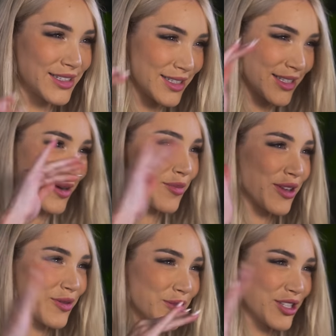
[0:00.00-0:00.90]
Just
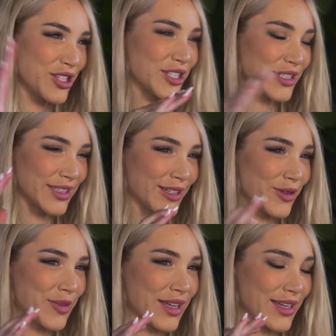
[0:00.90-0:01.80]
something was just a
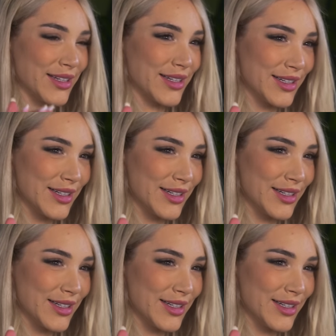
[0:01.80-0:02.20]
little bit,